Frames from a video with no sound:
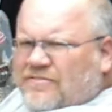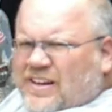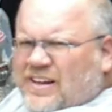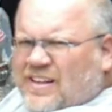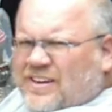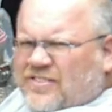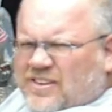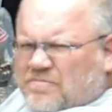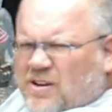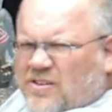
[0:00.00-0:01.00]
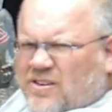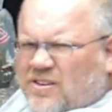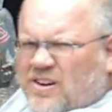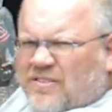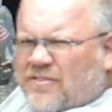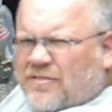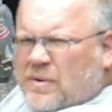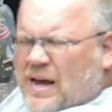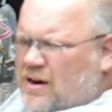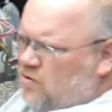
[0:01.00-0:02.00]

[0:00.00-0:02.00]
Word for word: the electric motor for the power